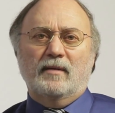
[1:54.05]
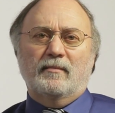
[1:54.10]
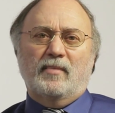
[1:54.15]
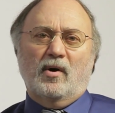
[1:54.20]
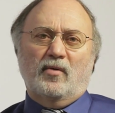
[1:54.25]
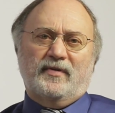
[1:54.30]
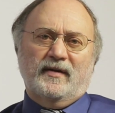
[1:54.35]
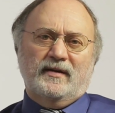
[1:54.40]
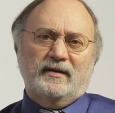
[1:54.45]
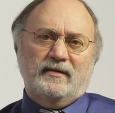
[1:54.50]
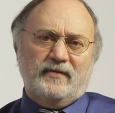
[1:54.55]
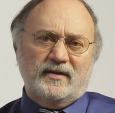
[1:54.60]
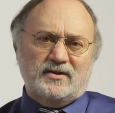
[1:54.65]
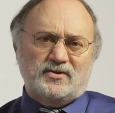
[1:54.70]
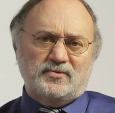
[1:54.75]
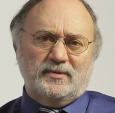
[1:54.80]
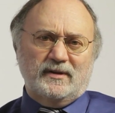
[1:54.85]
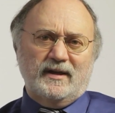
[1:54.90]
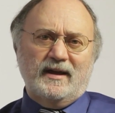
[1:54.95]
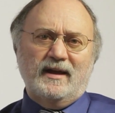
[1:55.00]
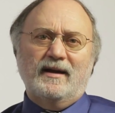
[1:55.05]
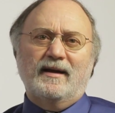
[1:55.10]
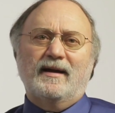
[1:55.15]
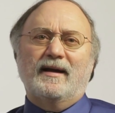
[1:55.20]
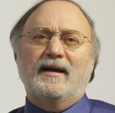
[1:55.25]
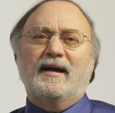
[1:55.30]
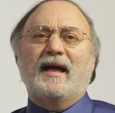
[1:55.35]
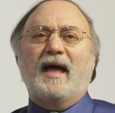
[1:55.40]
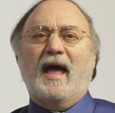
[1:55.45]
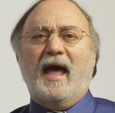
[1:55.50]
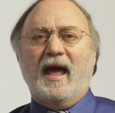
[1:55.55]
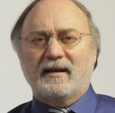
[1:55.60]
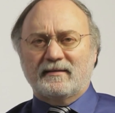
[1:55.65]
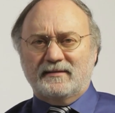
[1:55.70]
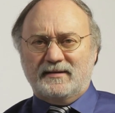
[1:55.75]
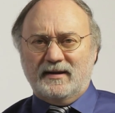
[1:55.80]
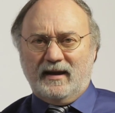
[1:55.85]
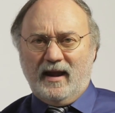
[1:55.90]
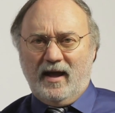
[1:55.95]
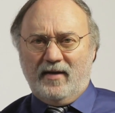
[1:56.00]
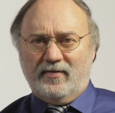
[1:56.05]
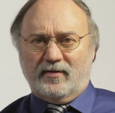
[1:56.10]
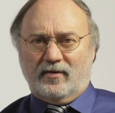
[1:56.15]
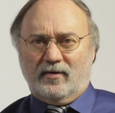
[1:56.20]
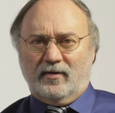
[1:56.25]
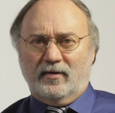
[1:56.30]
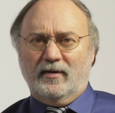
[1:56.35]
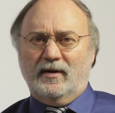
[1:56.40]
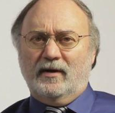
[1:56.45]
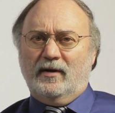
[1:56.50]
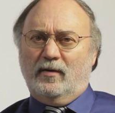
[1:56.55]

both individually and together